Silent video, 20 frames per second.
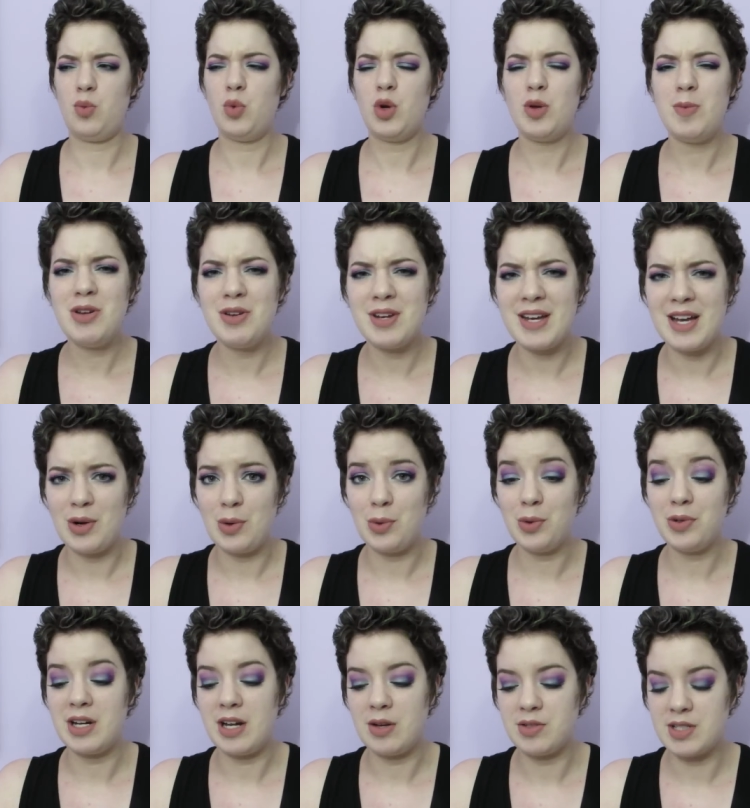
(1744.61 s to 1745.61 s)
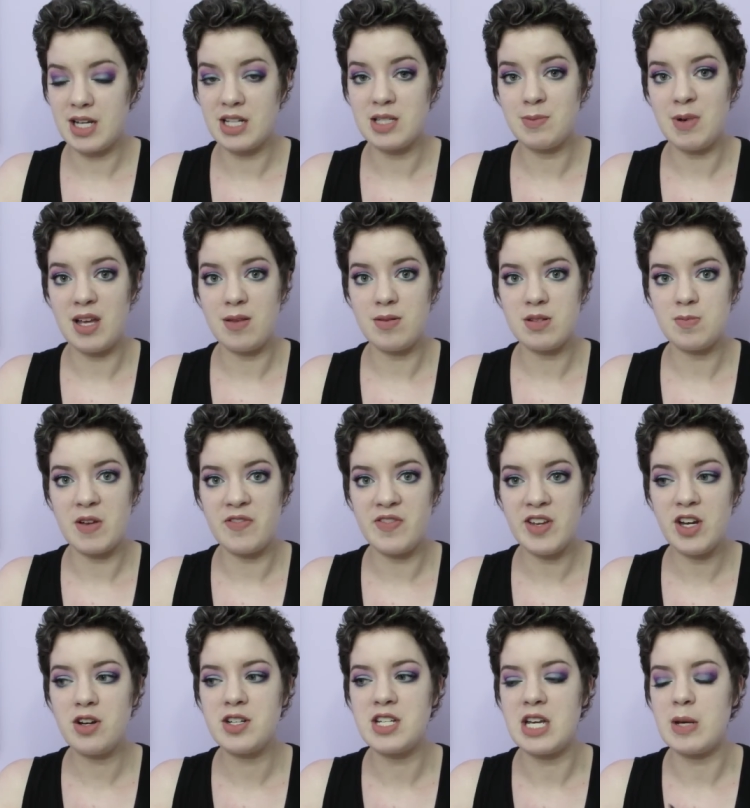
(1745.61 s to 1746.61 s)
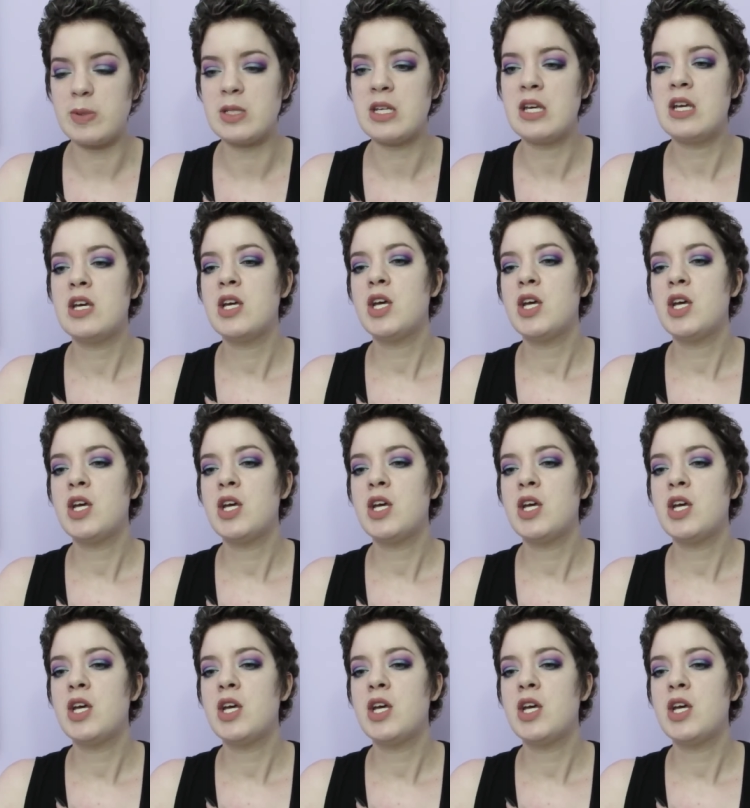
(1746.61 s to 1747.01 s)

what do you mean you can't hold it? And I was like, it's my fingertips.